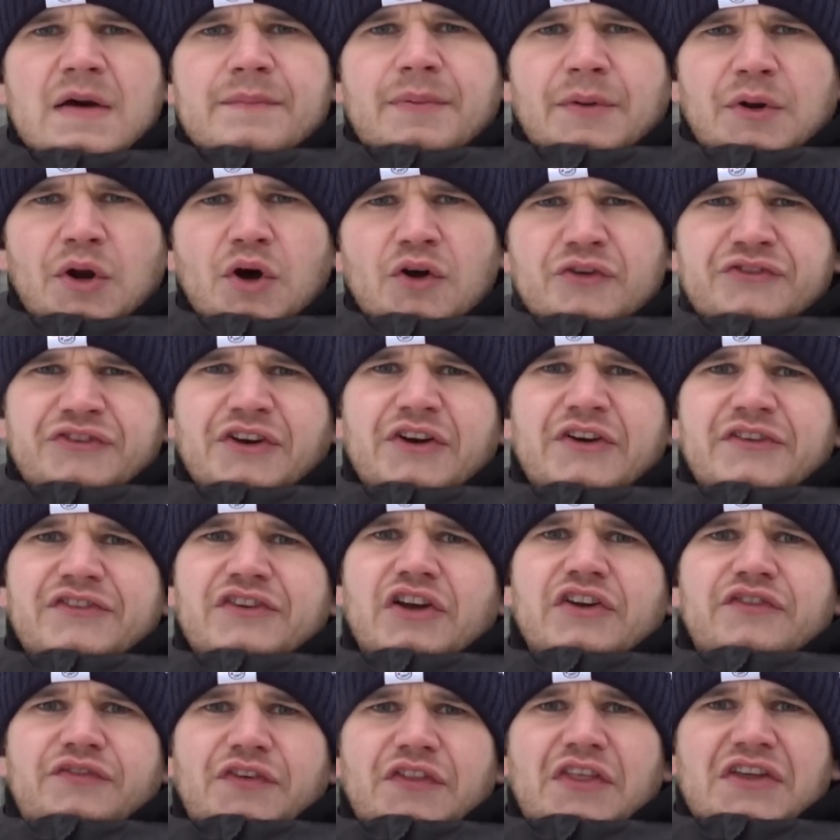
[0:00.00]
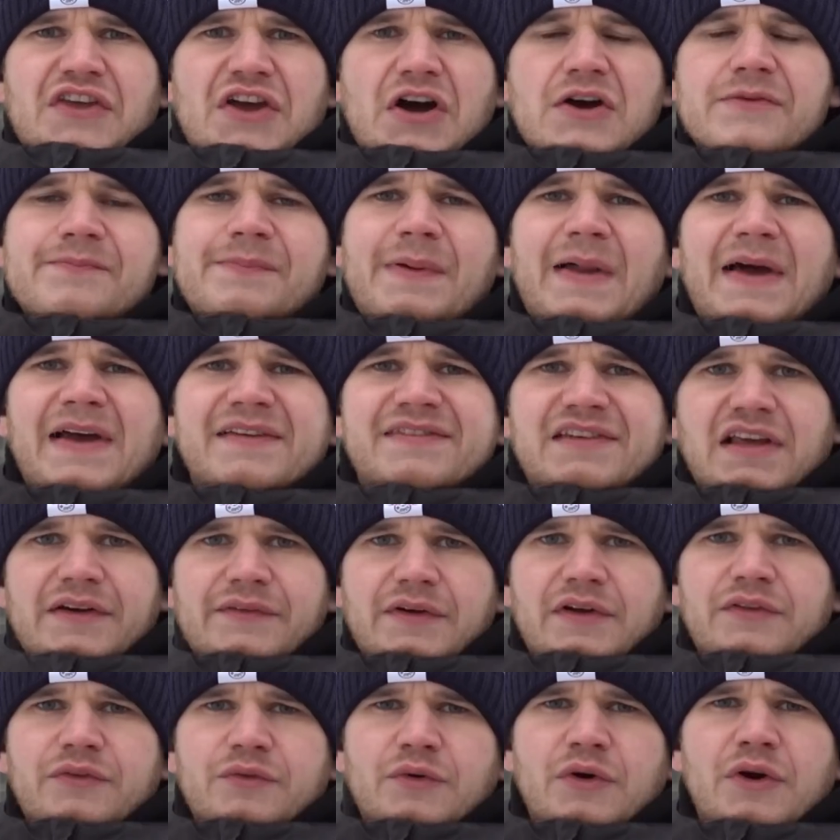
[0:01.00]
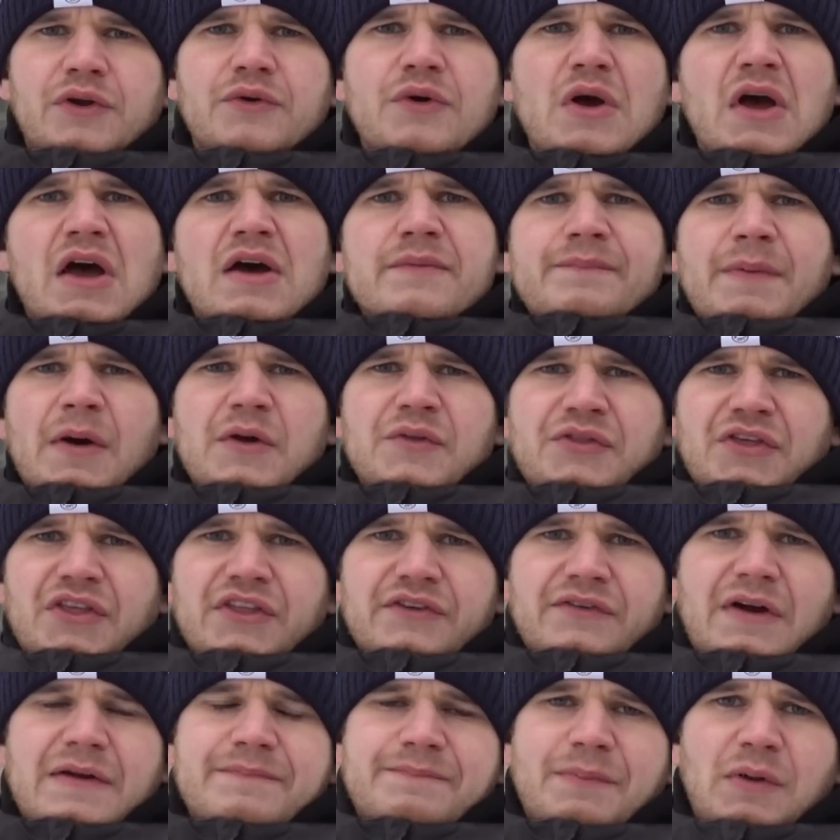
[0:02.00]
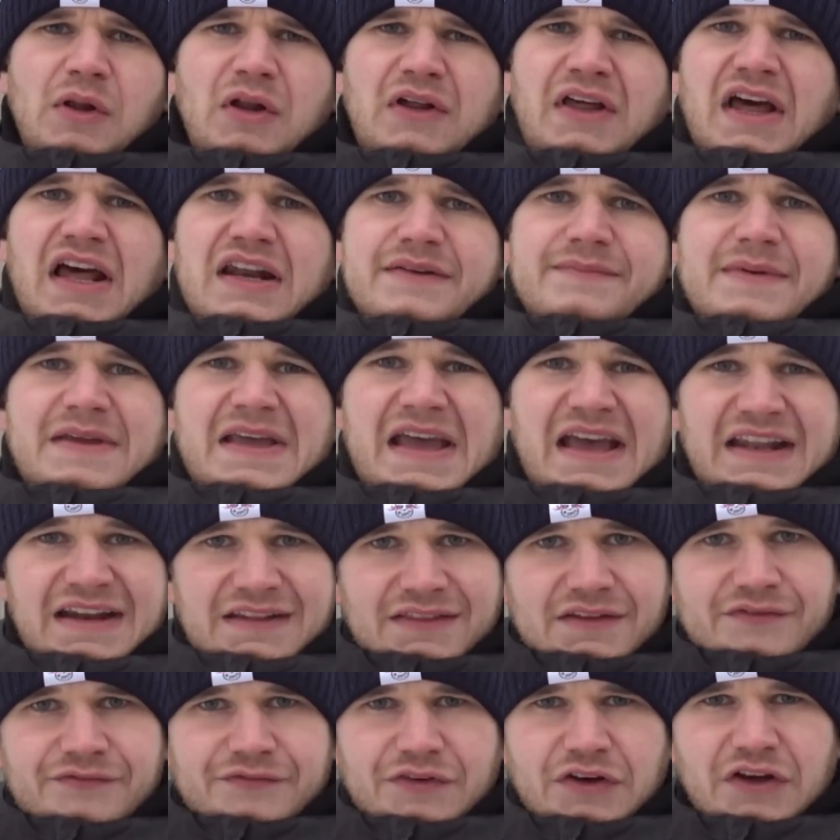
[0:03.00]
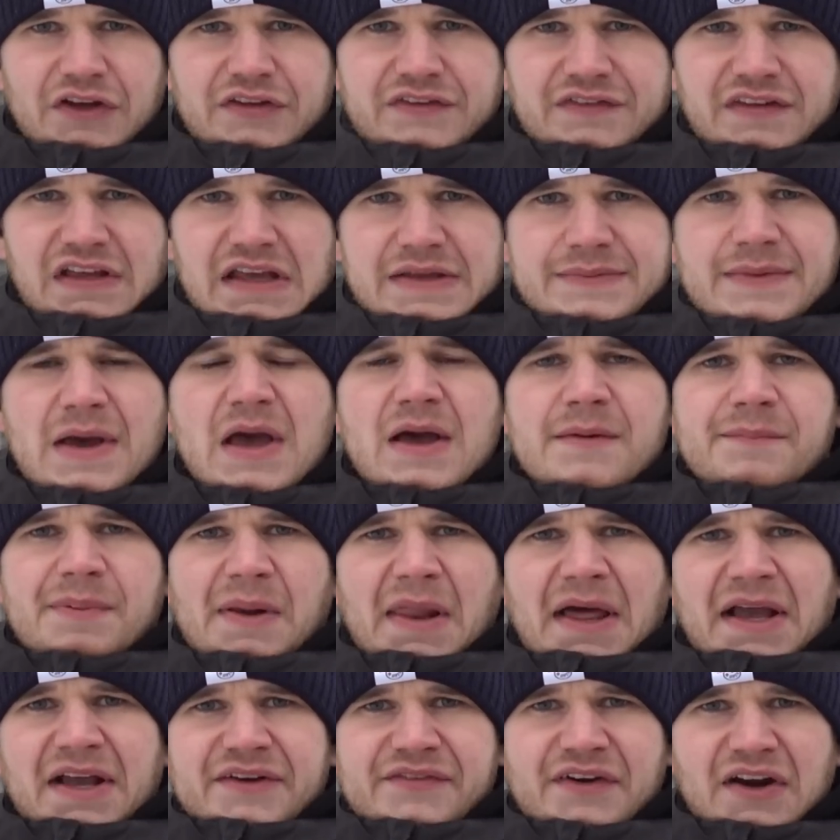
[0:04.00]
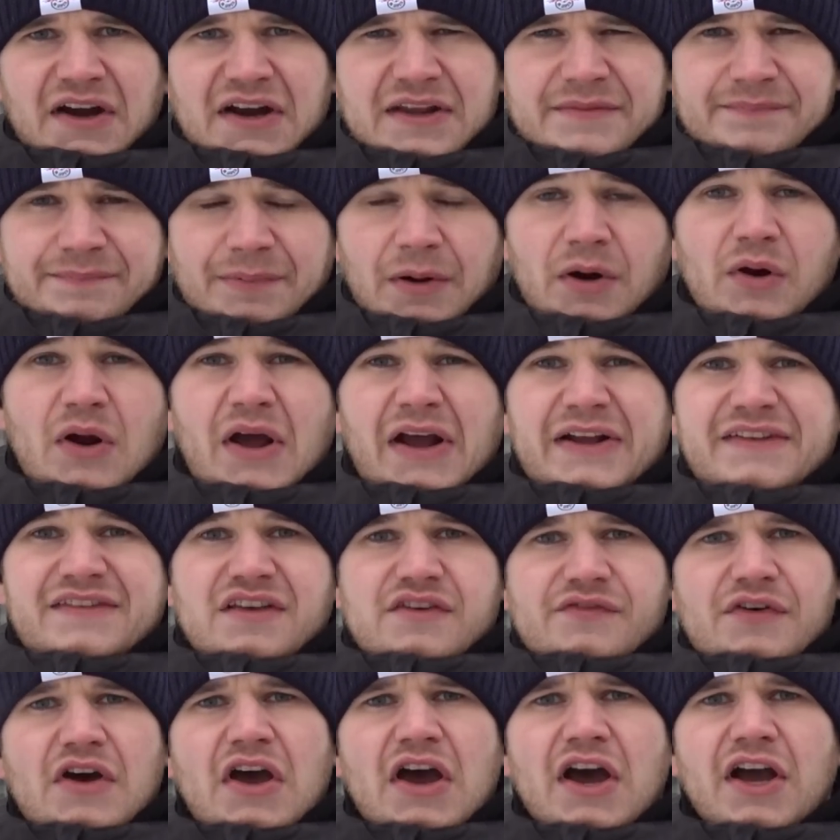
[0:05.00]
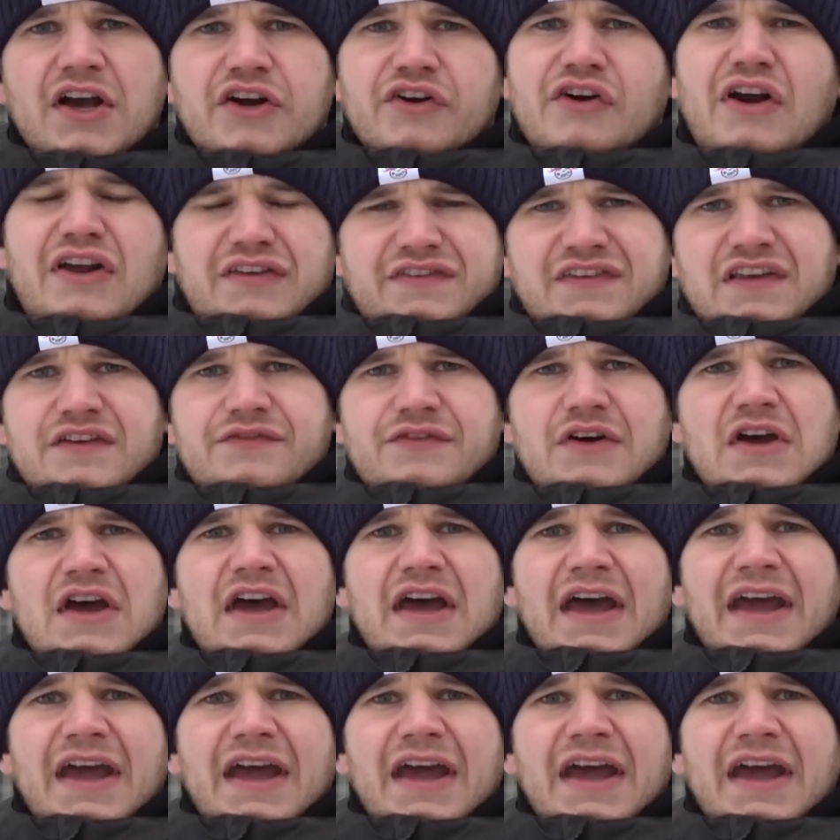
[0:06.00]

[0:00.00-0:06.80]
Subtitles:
but also it's good for the young players coming through both at the Red Bull Academy and in the first team, playing a very proactive, aggressive,